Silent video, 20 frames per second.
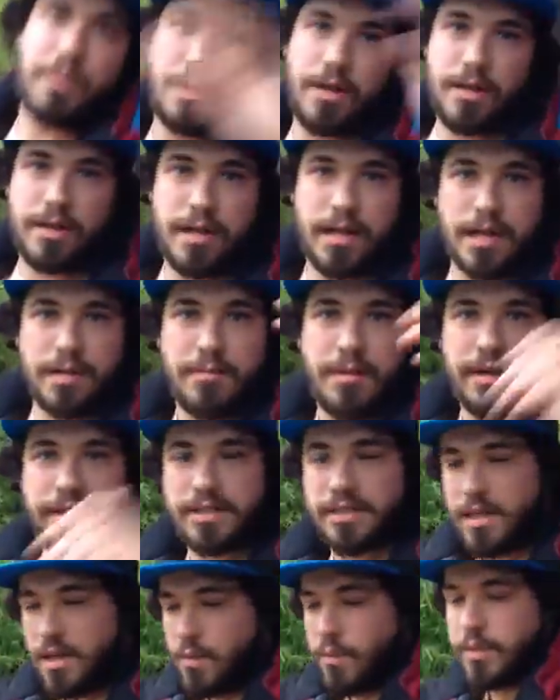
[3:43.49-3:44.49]
the
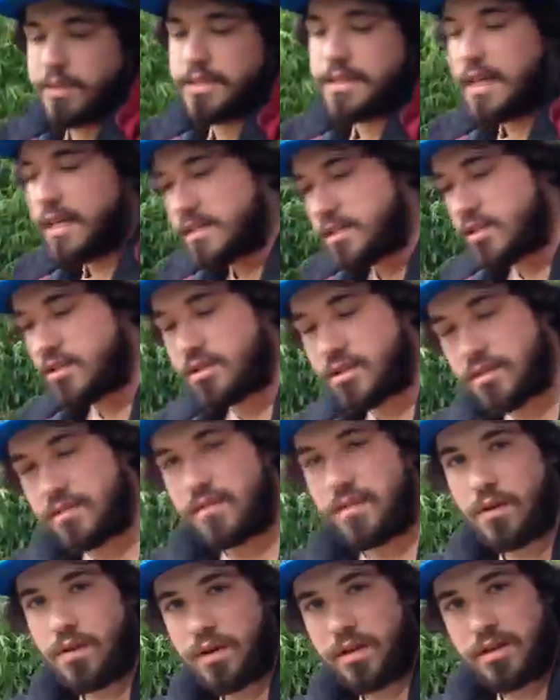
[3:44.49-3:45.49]
dynamites with sensors on
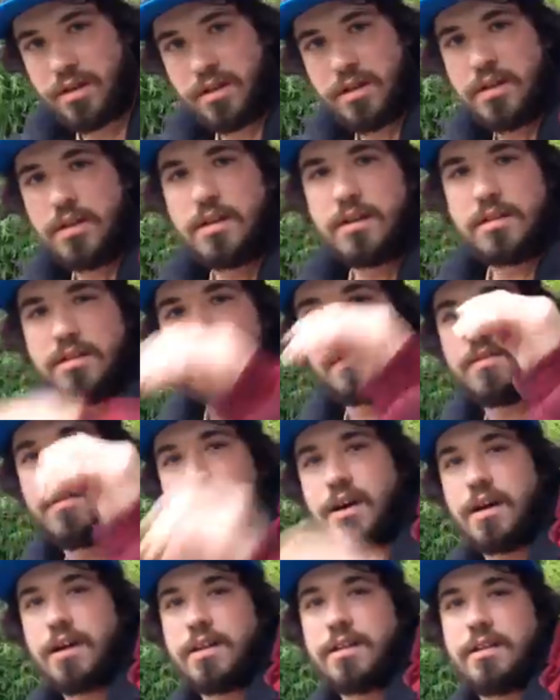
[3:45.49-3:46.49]
the floor to
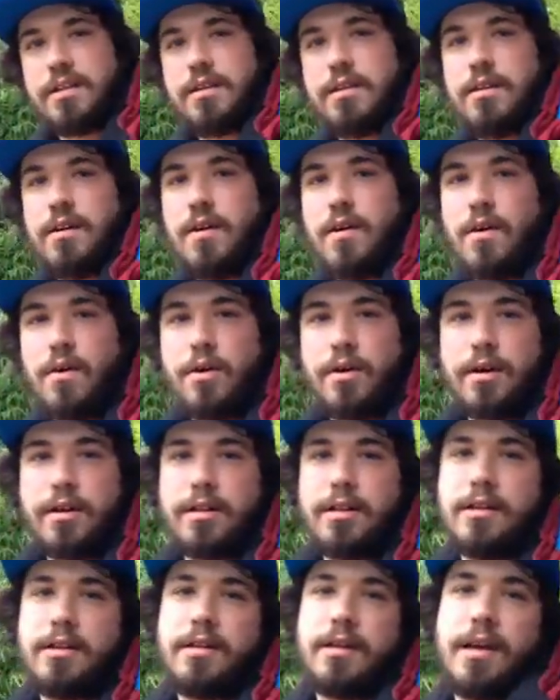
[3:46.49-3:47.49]
find
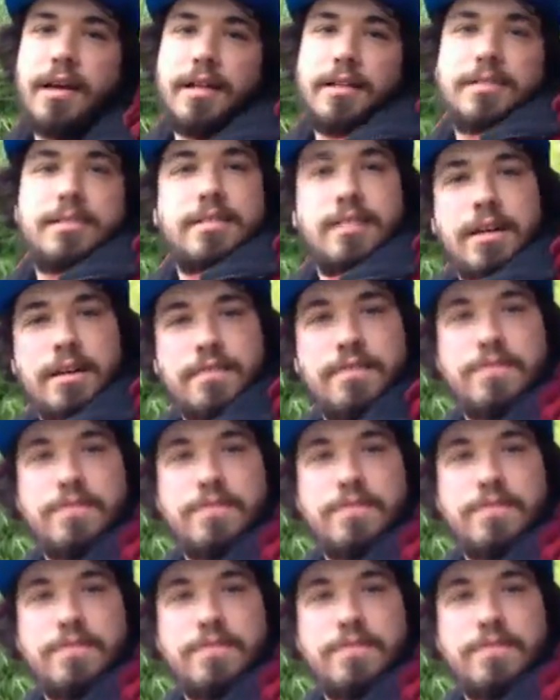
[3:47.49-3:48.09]
oil. W- with